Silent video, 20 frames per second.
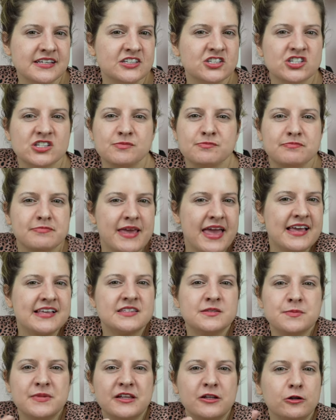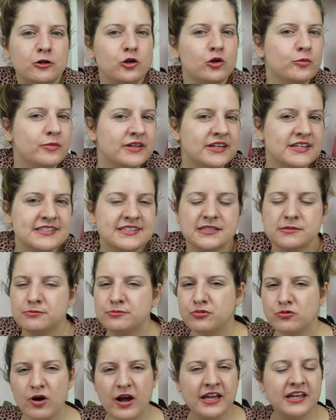It just makes me luminous
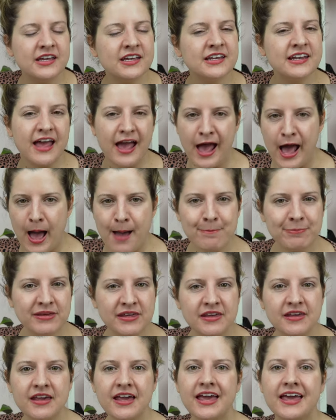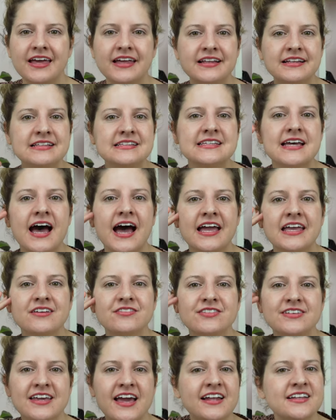and bright and happy. And I
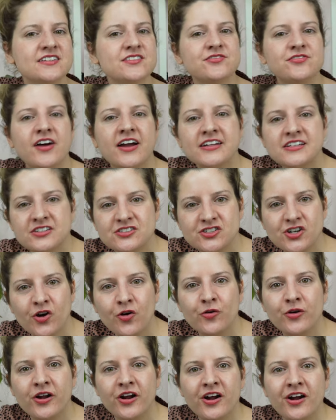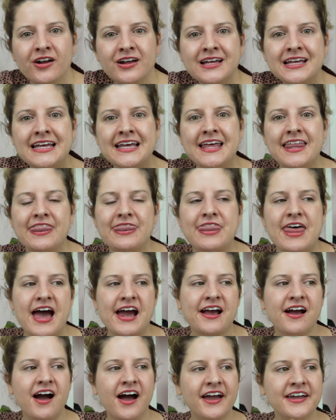have yet to find a toner
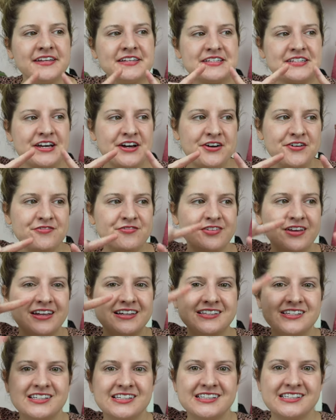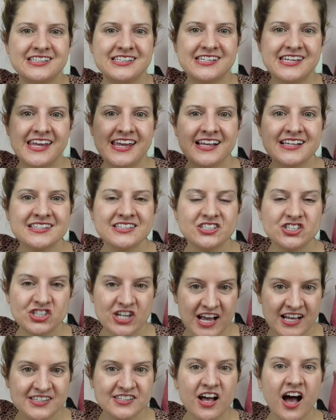that kind of
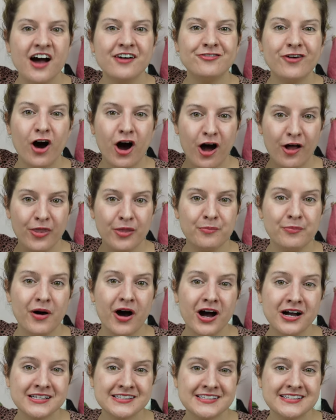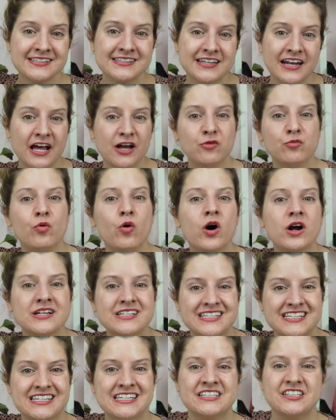checks off all the boxes that I
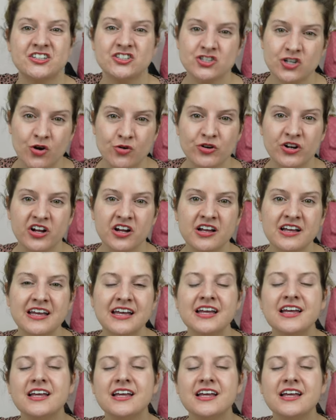want in a toner.